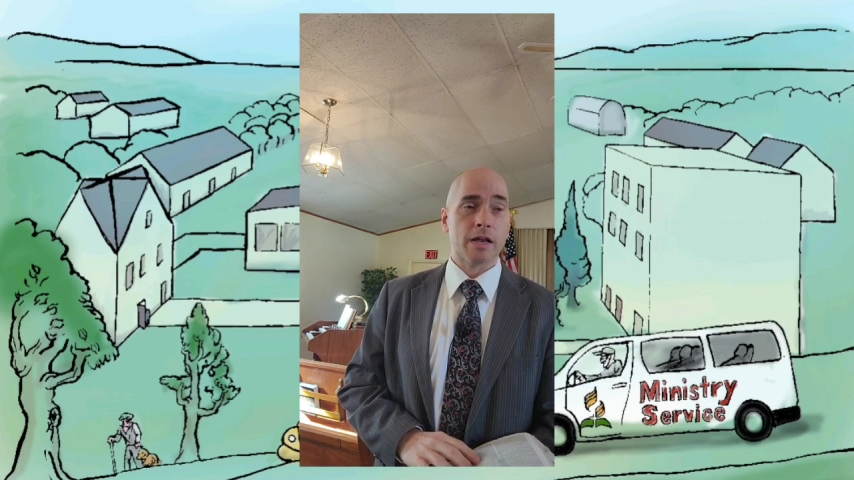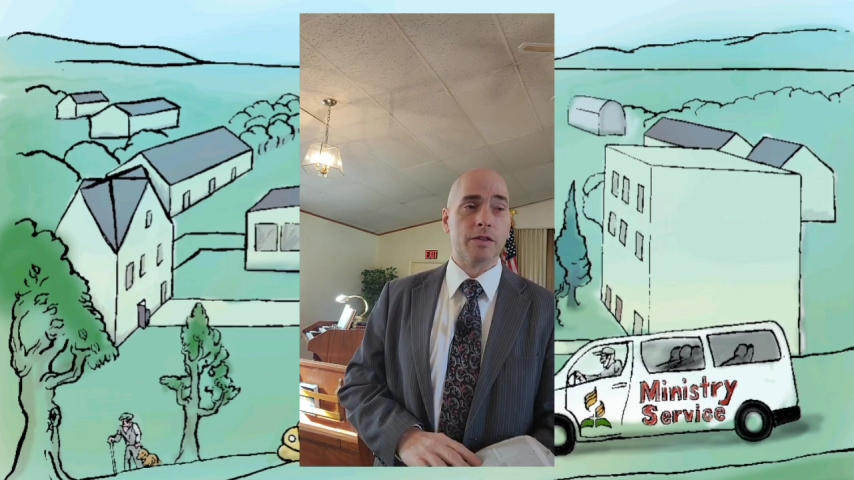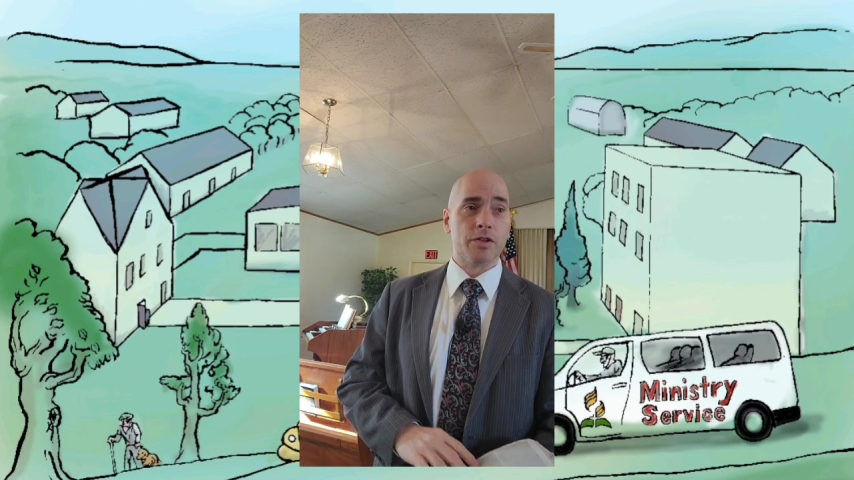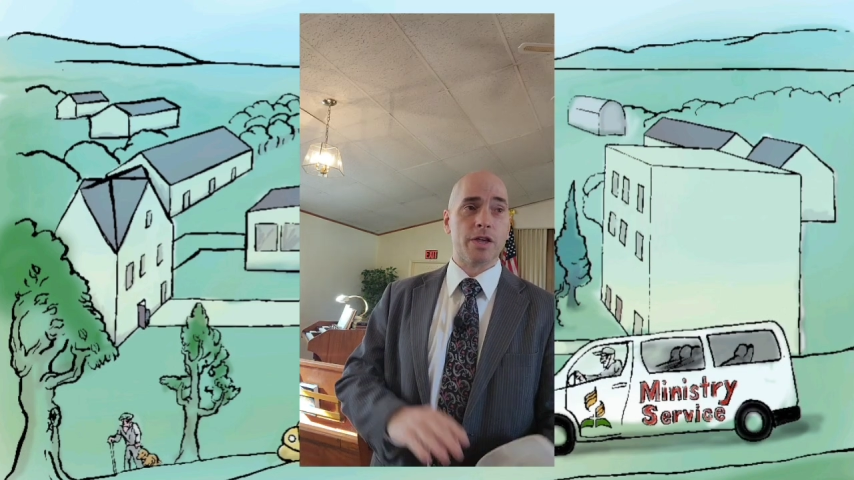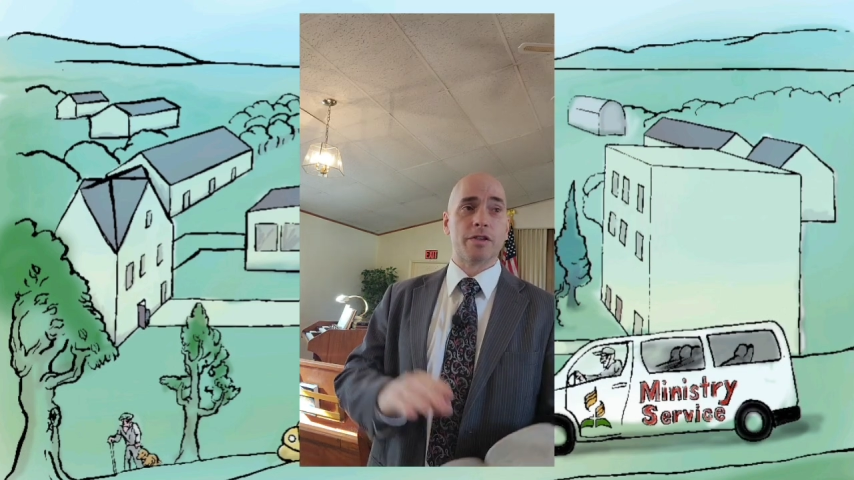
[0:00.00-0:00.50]

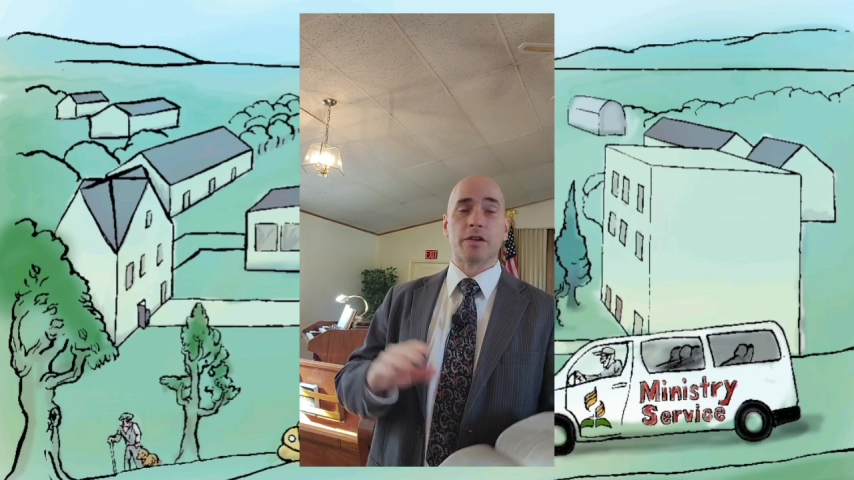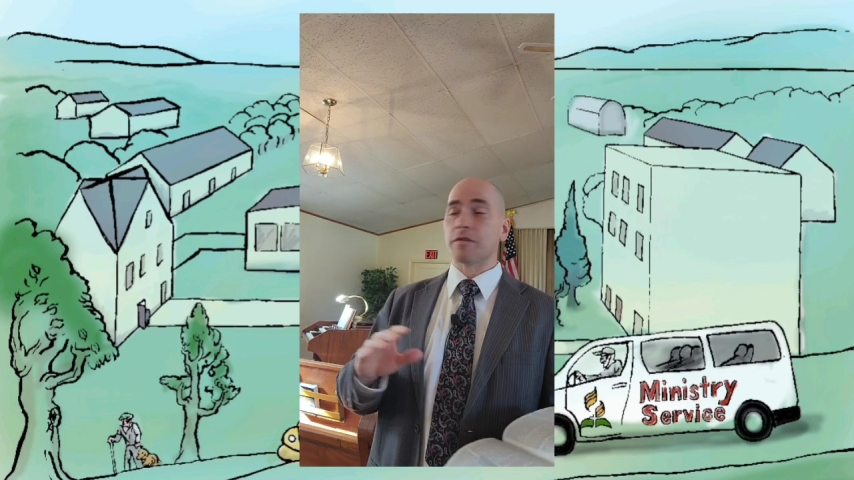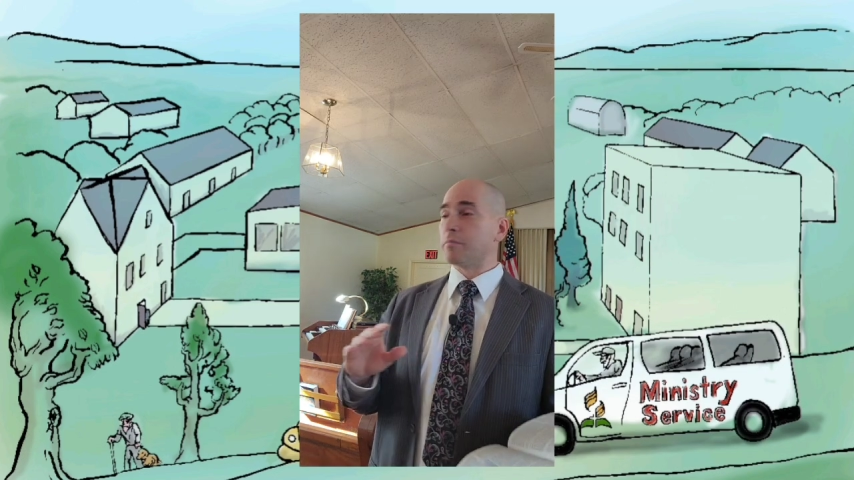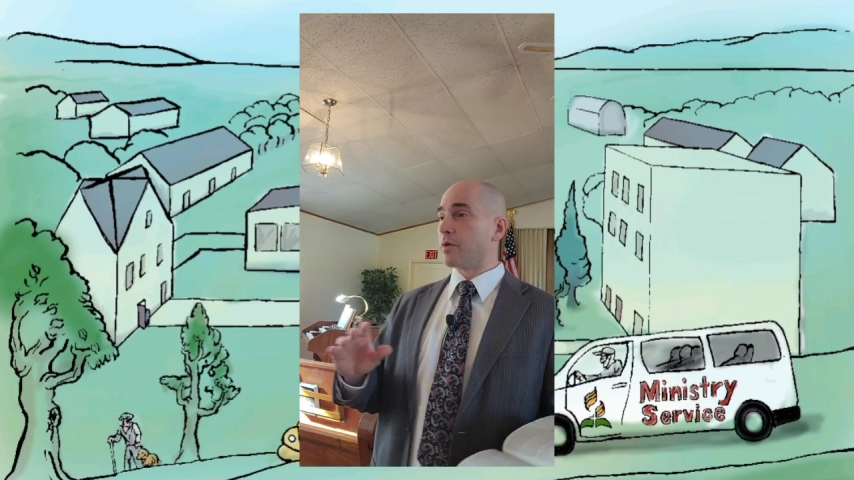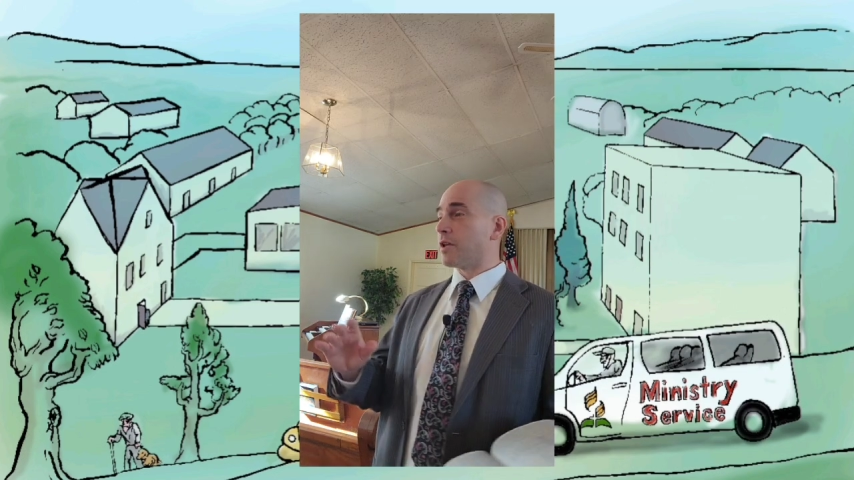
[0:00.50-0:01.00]
Jesus
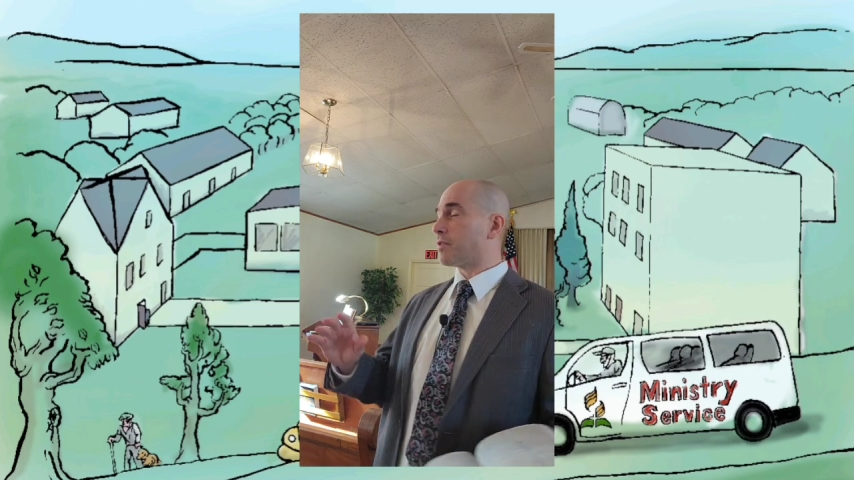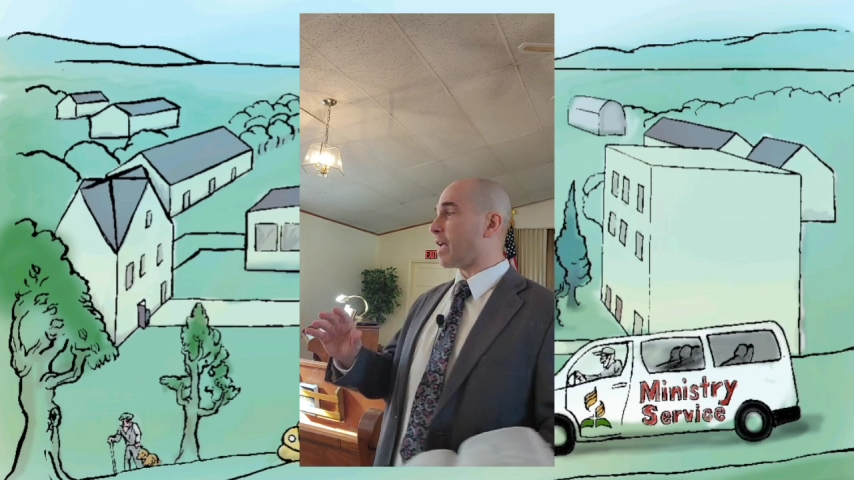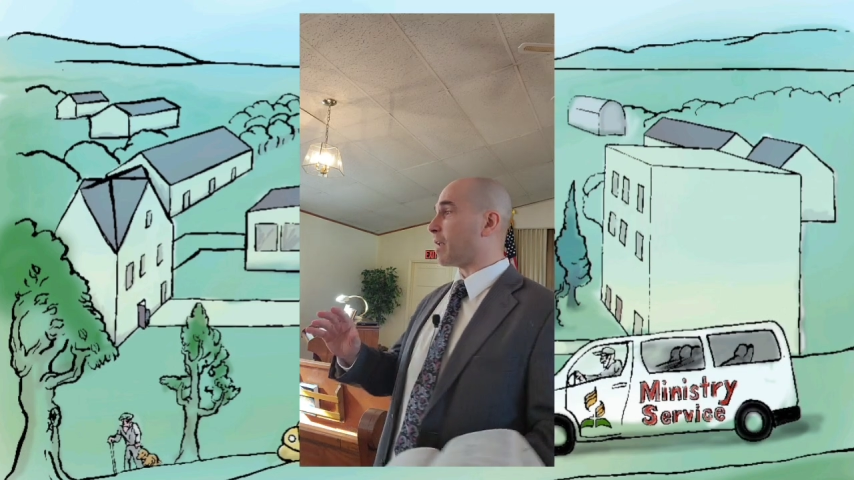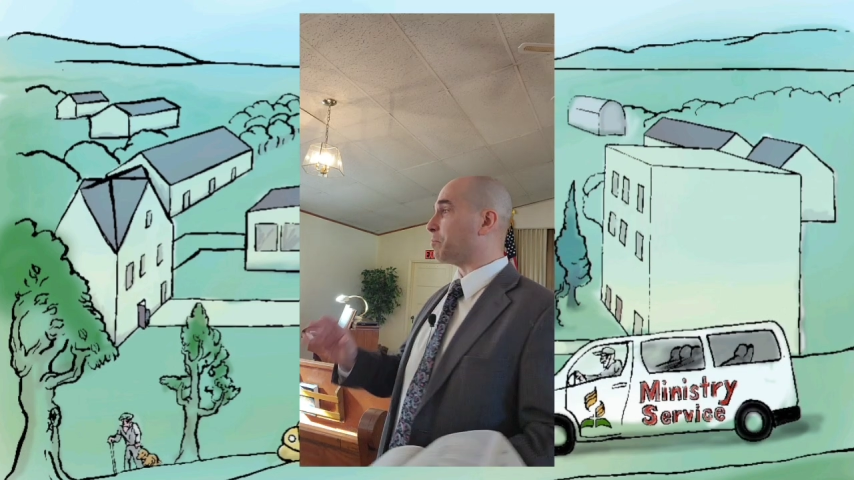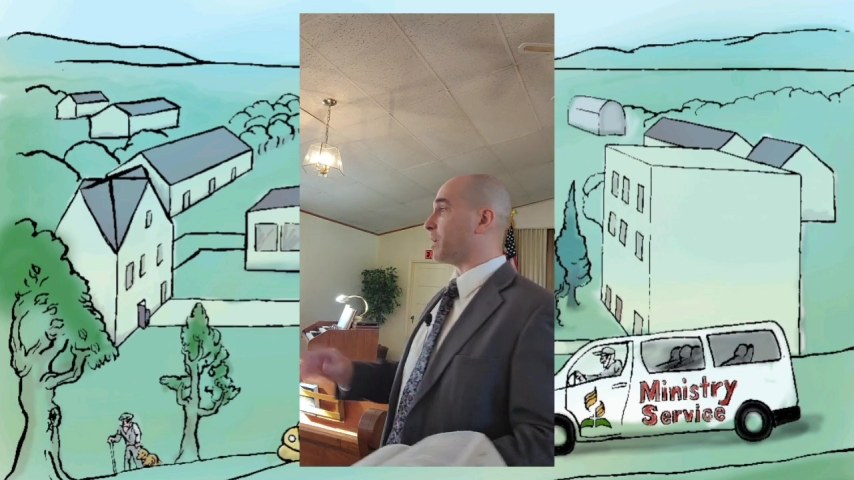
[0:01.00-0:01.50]
brings
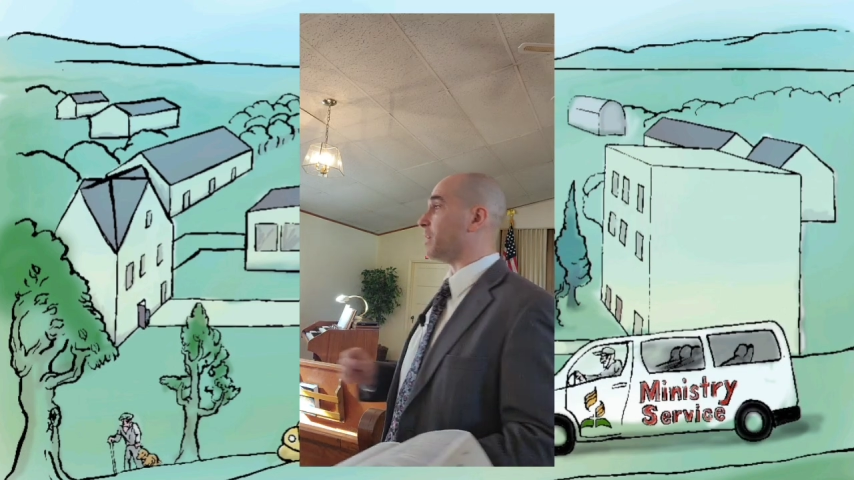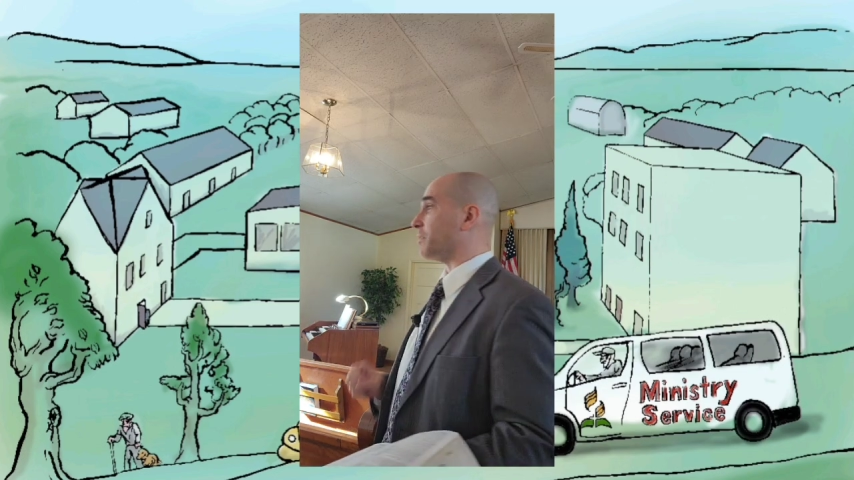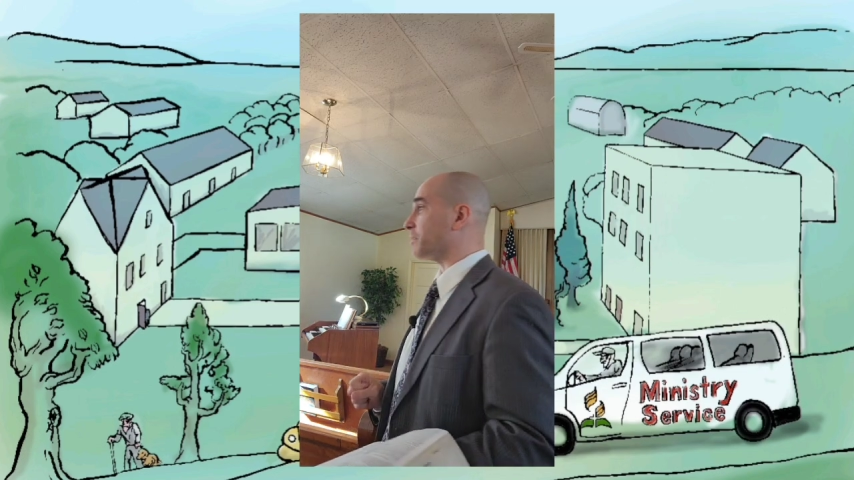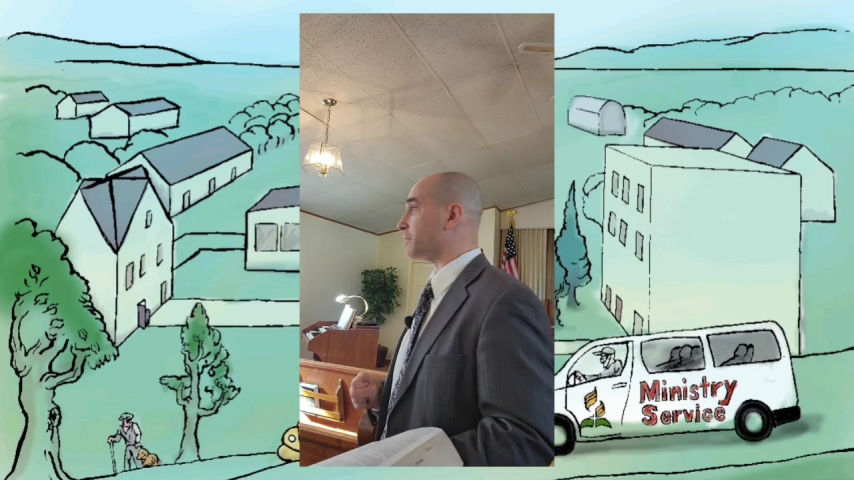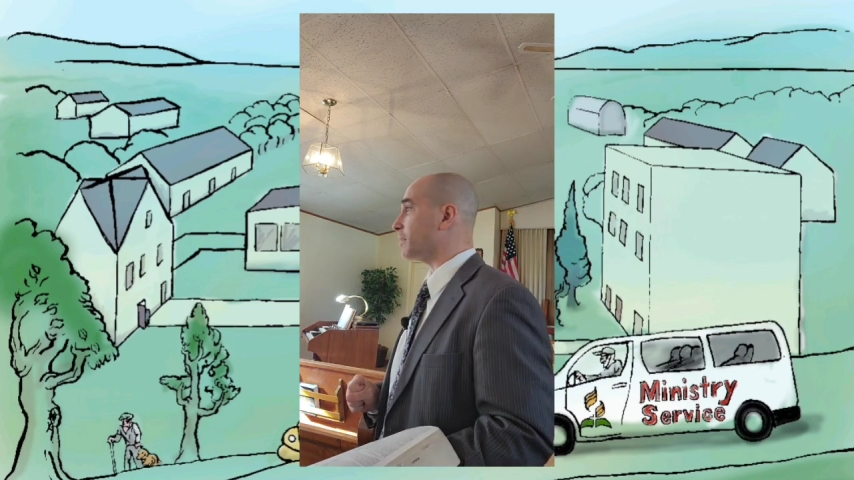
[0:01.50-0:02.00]
that
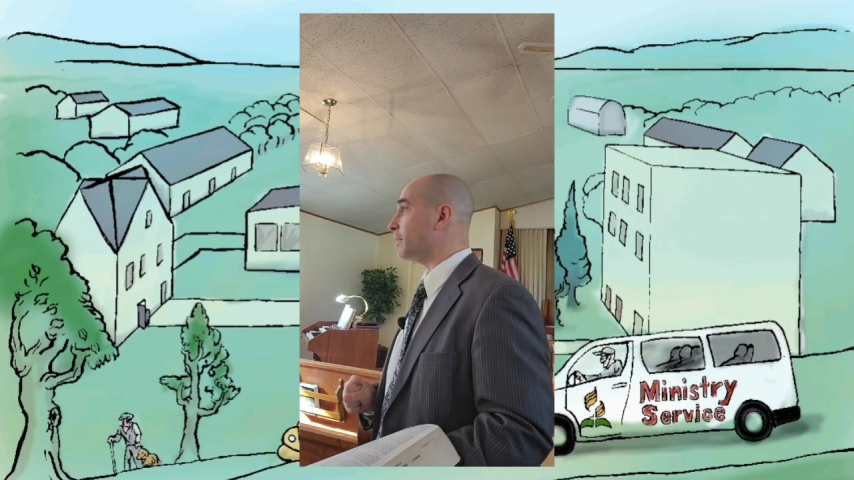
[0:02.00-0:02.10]
peace.